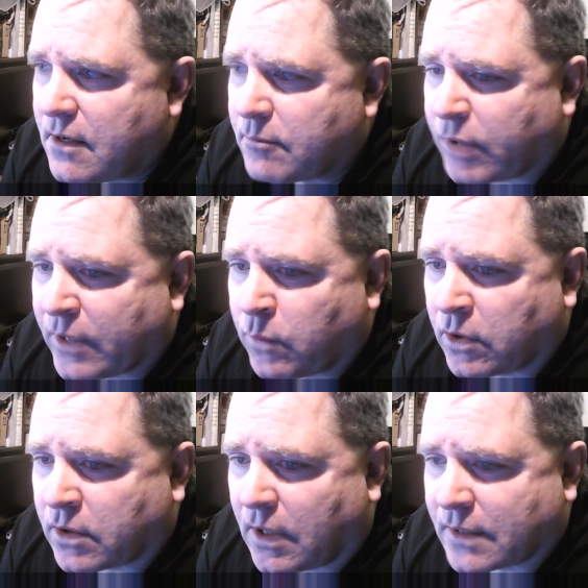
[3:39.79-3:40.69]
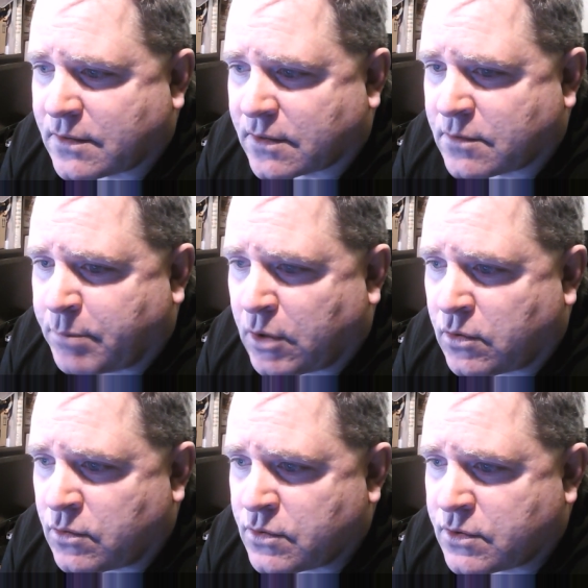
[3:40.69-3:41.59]
Brad Wilcox
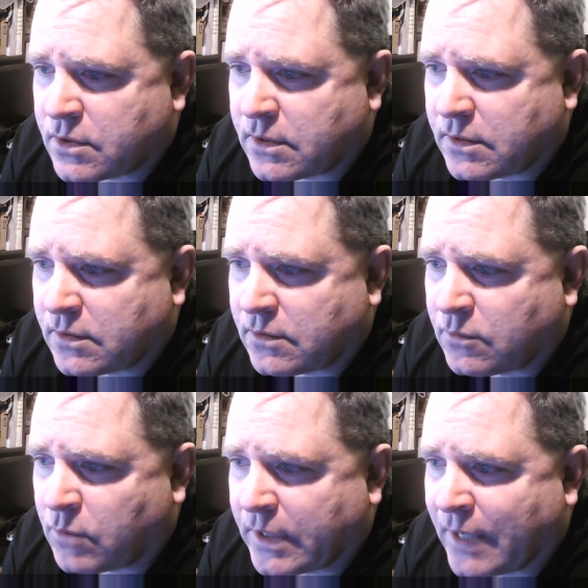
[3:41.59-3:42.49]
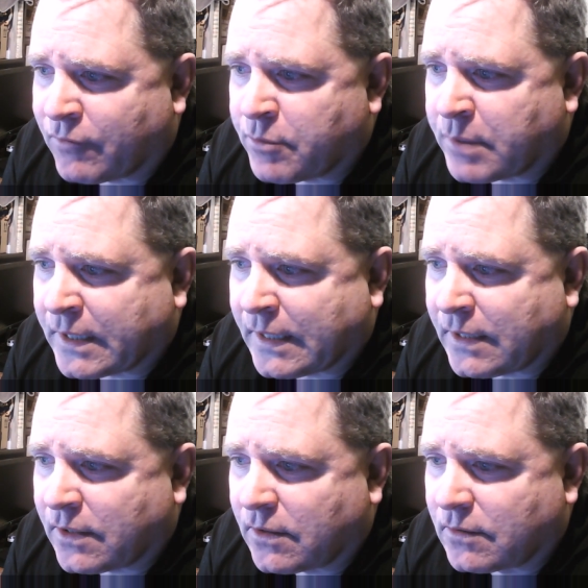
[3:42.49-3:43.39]
exposed what
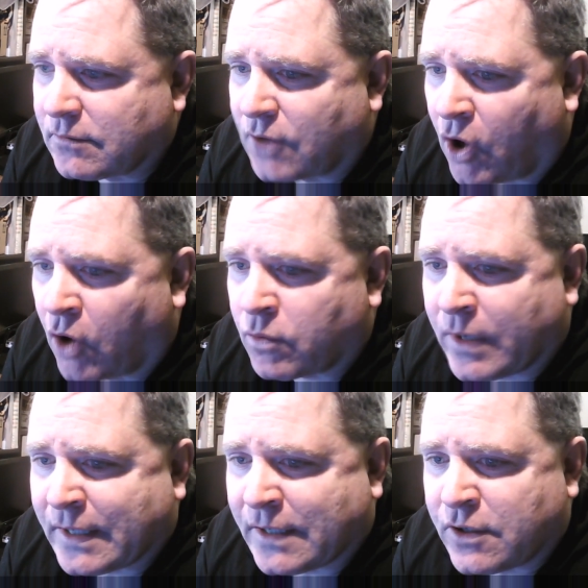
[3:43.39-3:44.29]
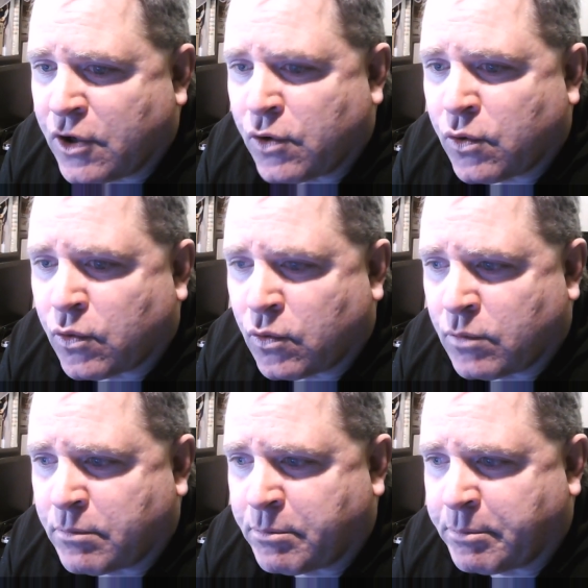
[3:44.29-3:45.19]
everybody already knew,
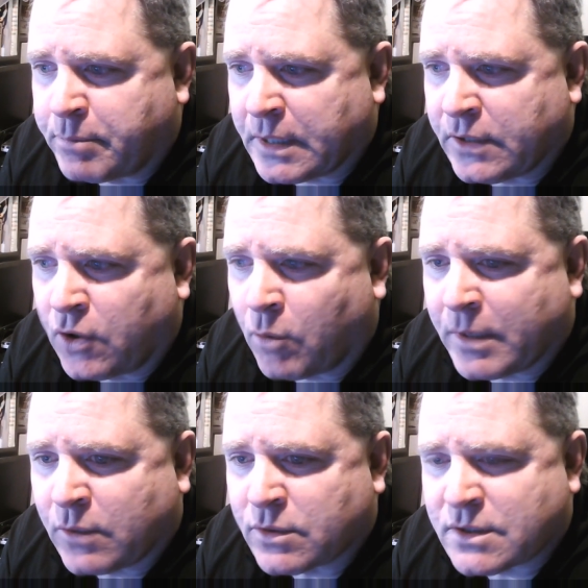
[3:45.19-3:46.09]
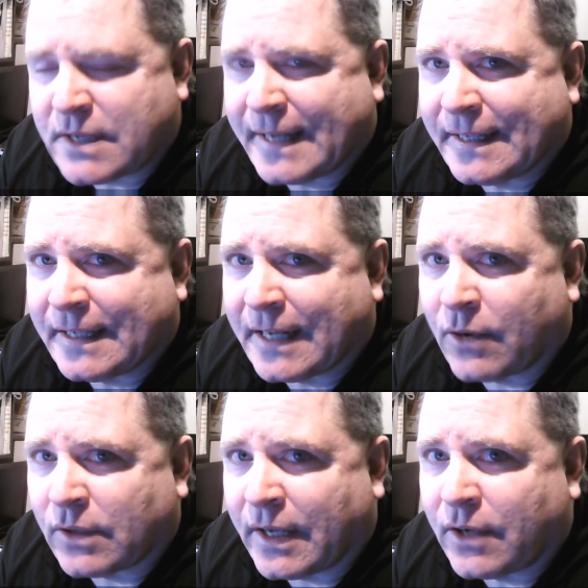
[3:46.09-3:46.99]
but nobody was saying it
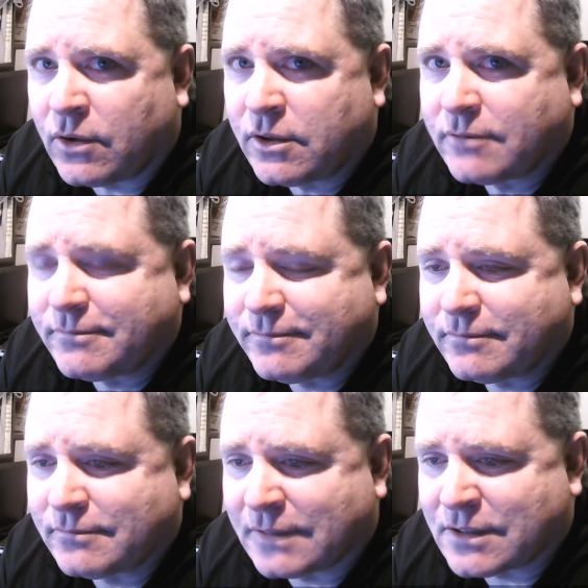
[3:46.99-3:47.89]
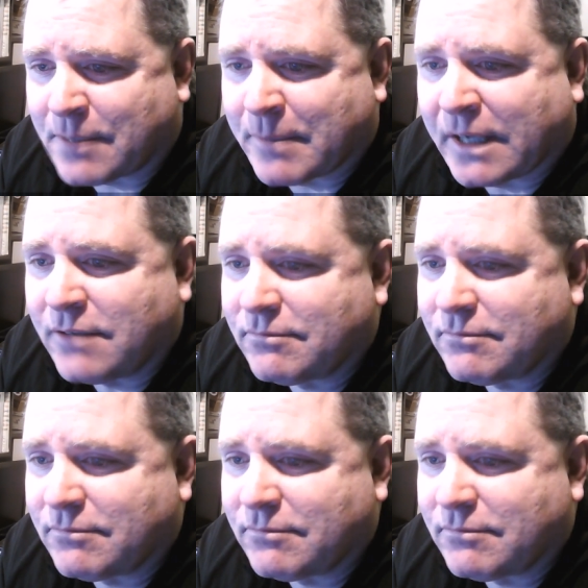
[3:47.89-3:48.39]
out loud, except me